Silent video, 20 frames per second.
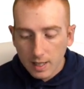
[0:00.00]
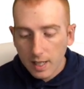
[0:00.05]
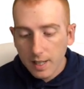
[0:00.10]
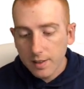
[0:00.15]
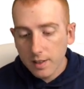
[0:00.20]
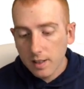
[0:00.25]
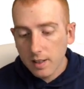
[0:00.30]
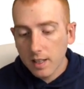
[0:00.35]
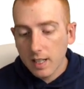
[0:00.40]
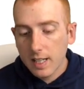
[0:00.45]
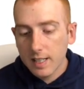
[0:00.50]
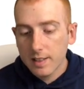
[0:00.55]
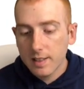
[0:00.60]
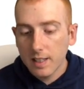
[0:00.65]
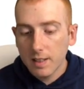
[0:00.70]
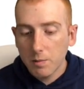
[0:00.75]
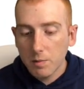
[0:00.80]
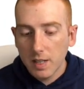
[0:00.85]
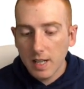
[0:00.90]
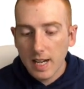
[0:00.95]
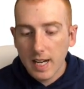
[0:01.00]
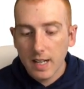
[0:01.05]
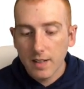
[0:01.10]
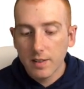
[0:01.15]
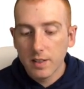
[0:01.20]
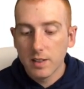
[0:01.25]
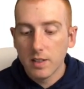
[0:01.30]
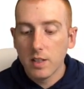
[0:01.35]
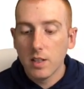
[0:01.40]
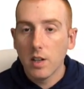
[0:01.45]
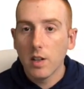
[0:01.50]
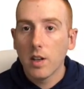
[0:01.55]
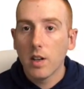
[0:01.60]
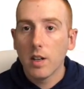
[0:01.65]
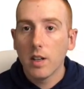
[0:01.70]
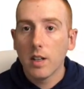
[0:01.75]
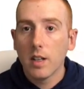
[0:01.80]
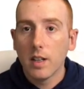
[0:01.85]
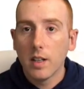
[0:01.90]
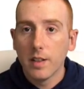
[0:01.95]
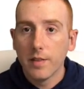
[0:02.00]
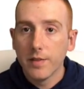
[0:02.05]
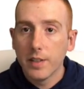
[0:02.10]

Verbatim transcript: And then the last thing we have is the uh,